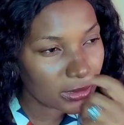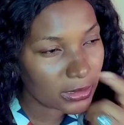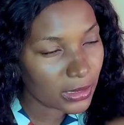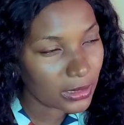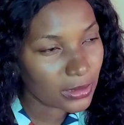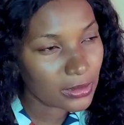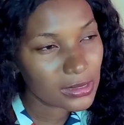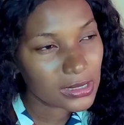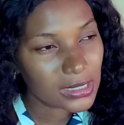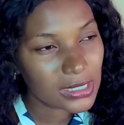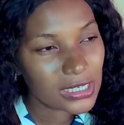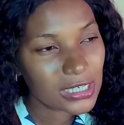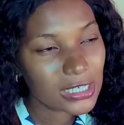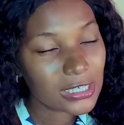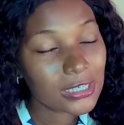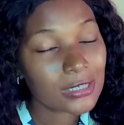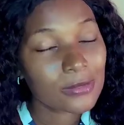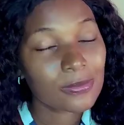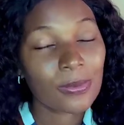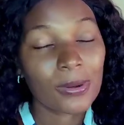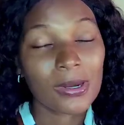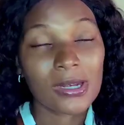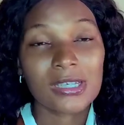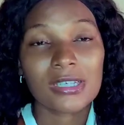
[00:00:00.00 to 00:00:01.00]
there is
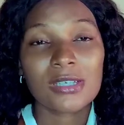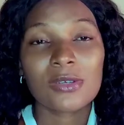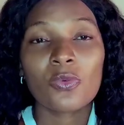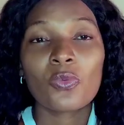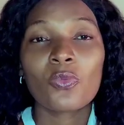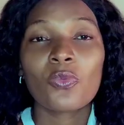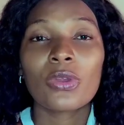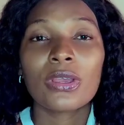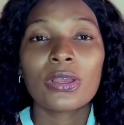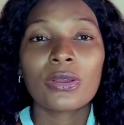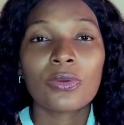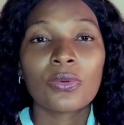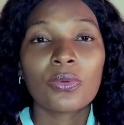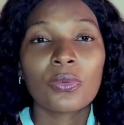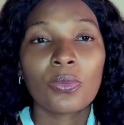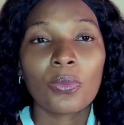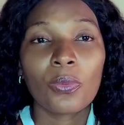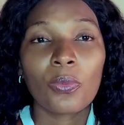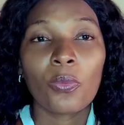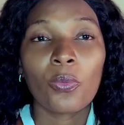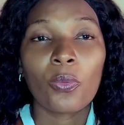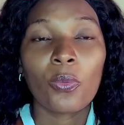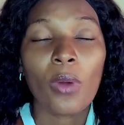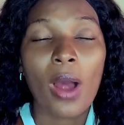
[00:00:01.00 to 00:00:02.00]
this person
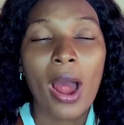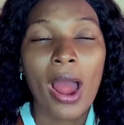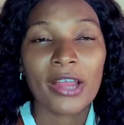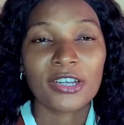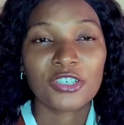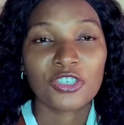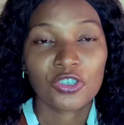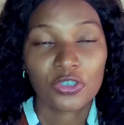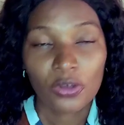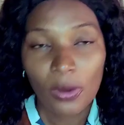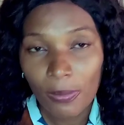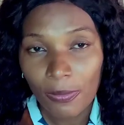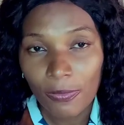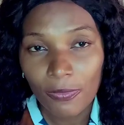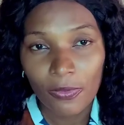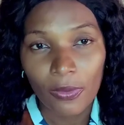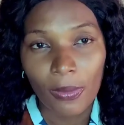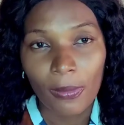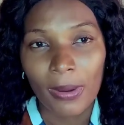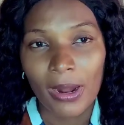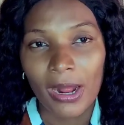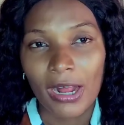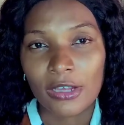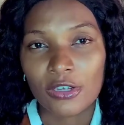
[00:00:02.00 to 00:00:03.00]
I shop
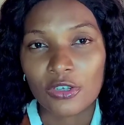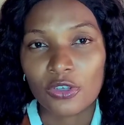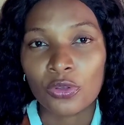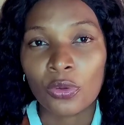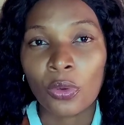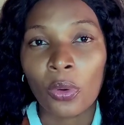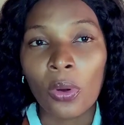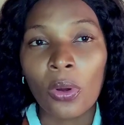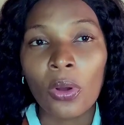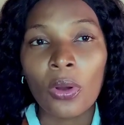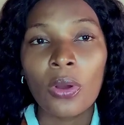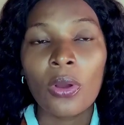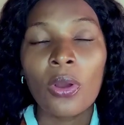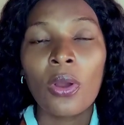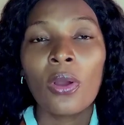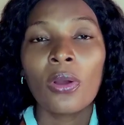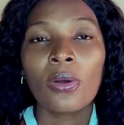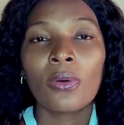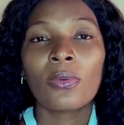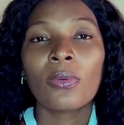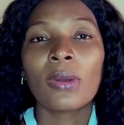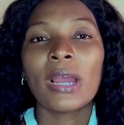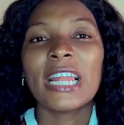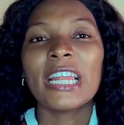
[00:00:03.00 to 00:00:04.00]
from her store.
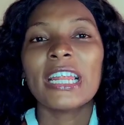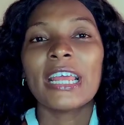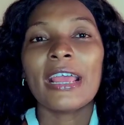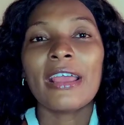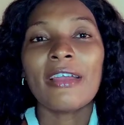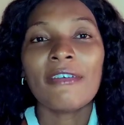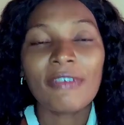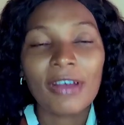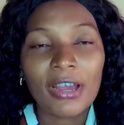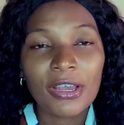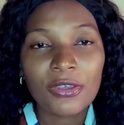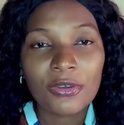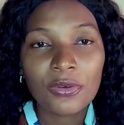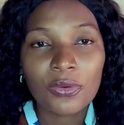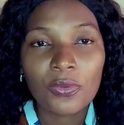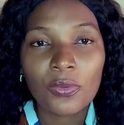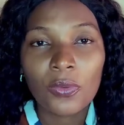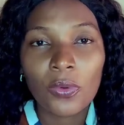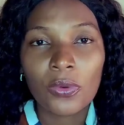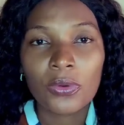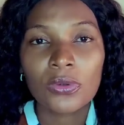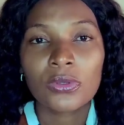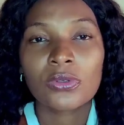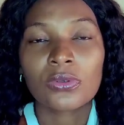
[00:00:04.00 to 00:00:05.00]
Whenever you
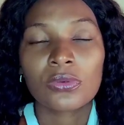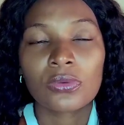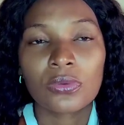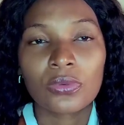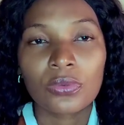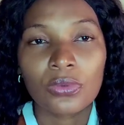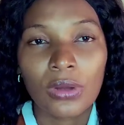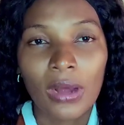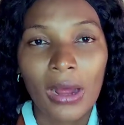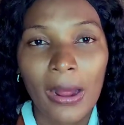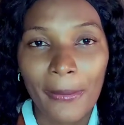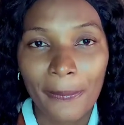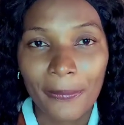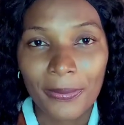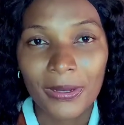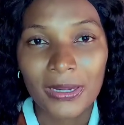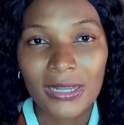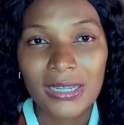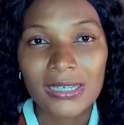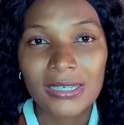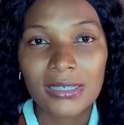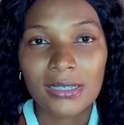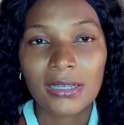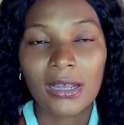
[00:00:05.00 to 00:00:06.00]
go to her
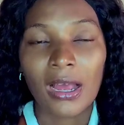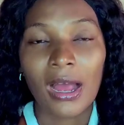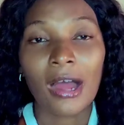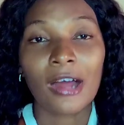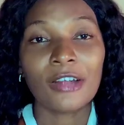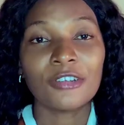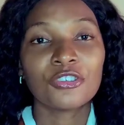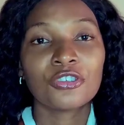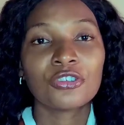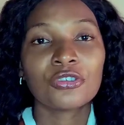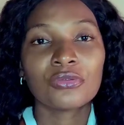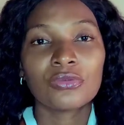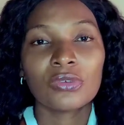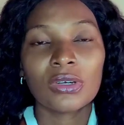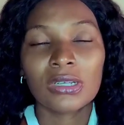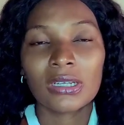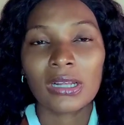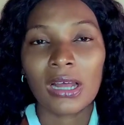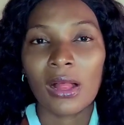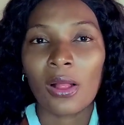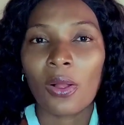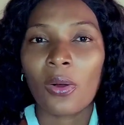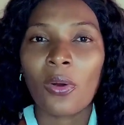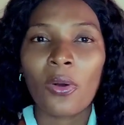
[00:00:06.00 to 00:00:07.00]
place, her
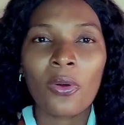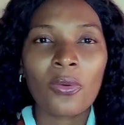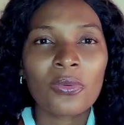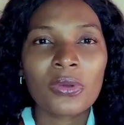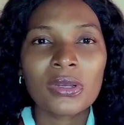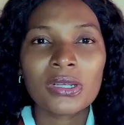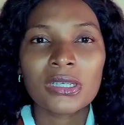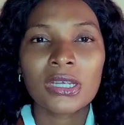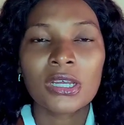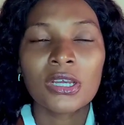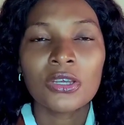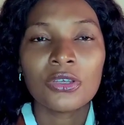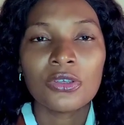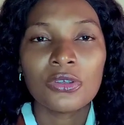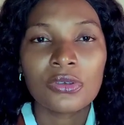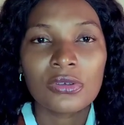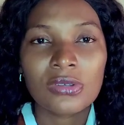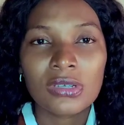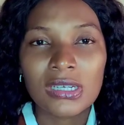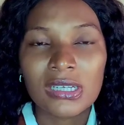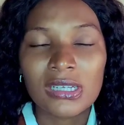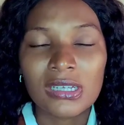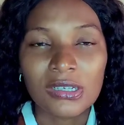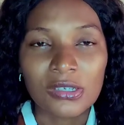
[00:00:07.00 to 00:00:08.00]
children are always
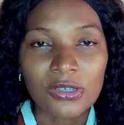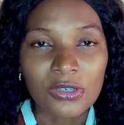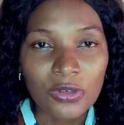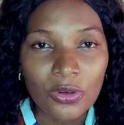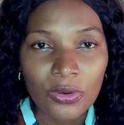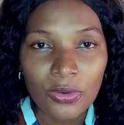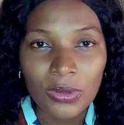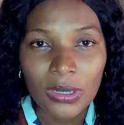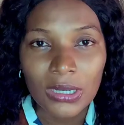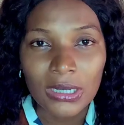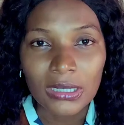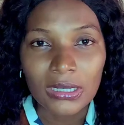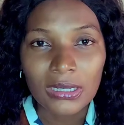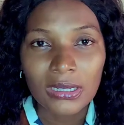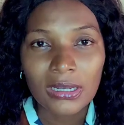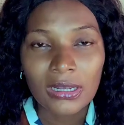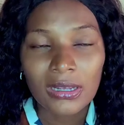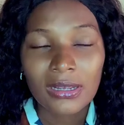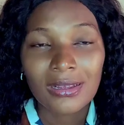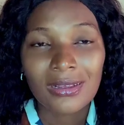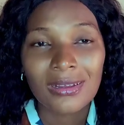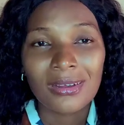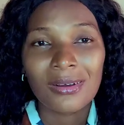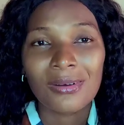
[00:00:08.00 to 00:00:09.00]
using the screen,
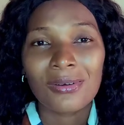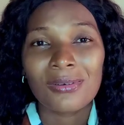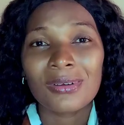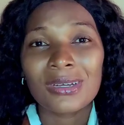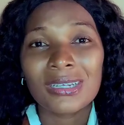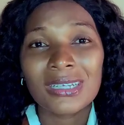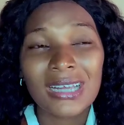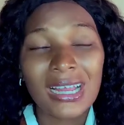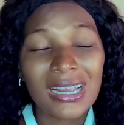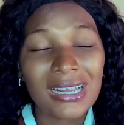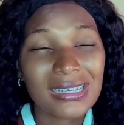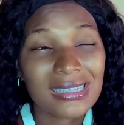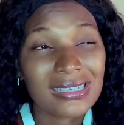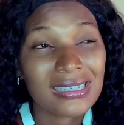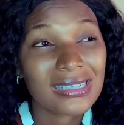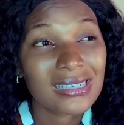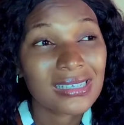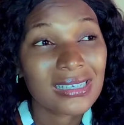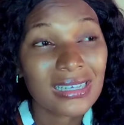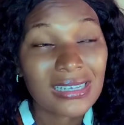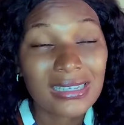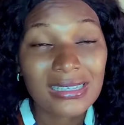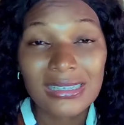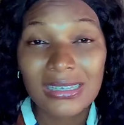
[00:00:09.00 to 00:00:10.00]
whether
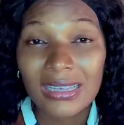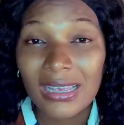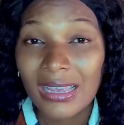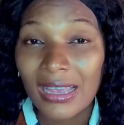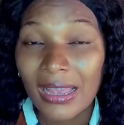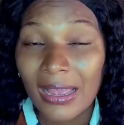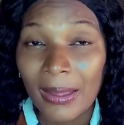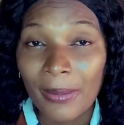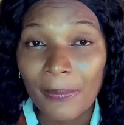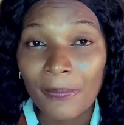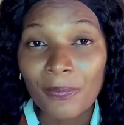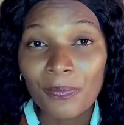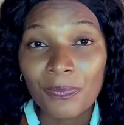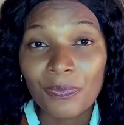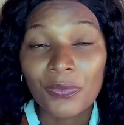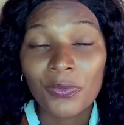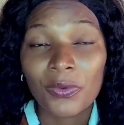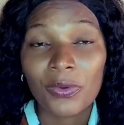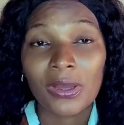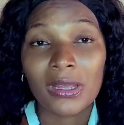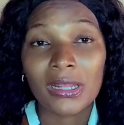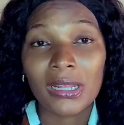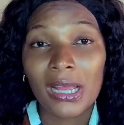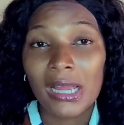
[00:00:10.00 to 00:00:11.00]
it's 6 a.m.,
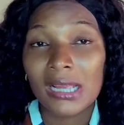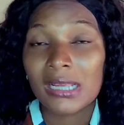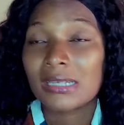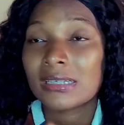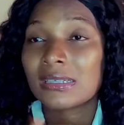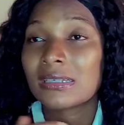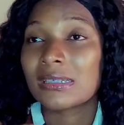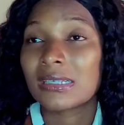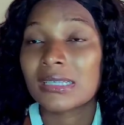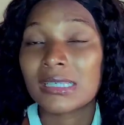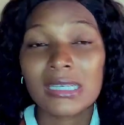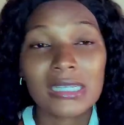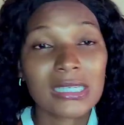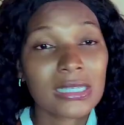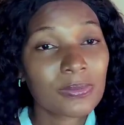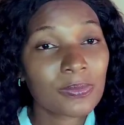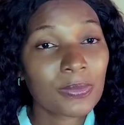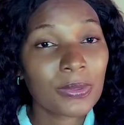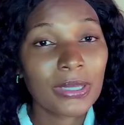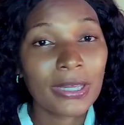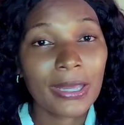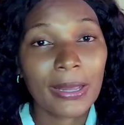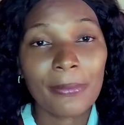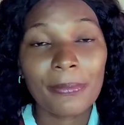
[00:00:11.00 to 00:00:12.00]
whether it's 6
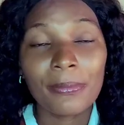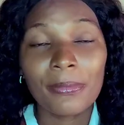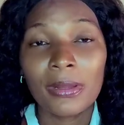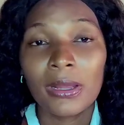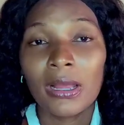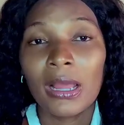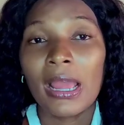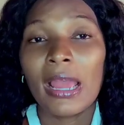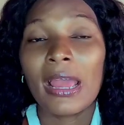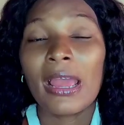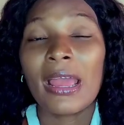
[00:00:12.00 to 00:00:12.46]
p.m.,